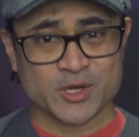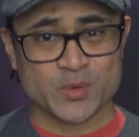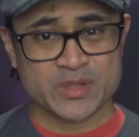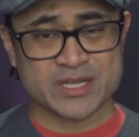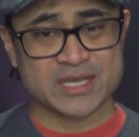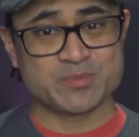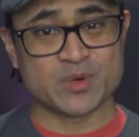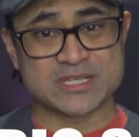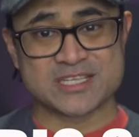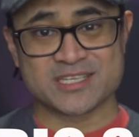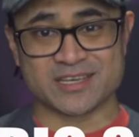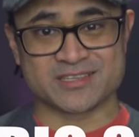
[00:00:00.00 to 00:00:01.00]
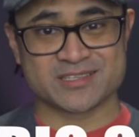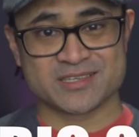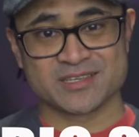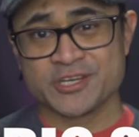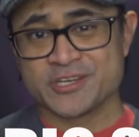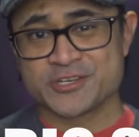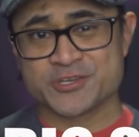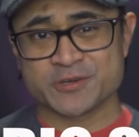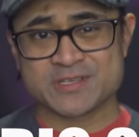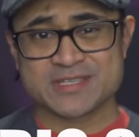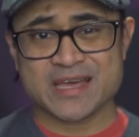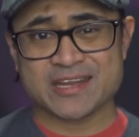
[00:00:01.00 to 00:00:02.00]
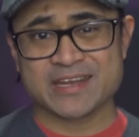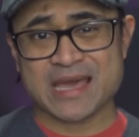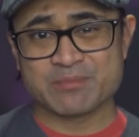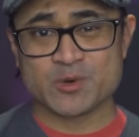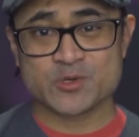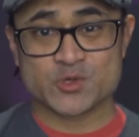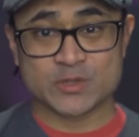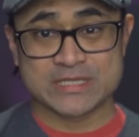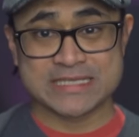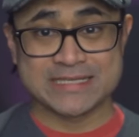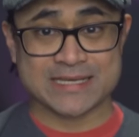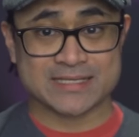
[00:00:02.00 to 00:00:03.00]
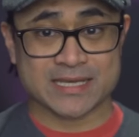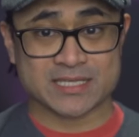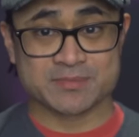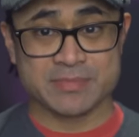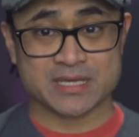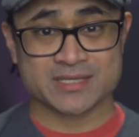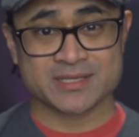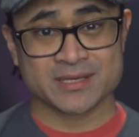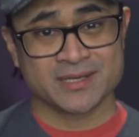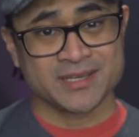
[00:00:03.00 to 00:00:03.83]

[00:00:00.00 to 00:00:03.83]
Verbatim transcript: with an 8.6. Sure, it's not an Atmos or DTS-X mix,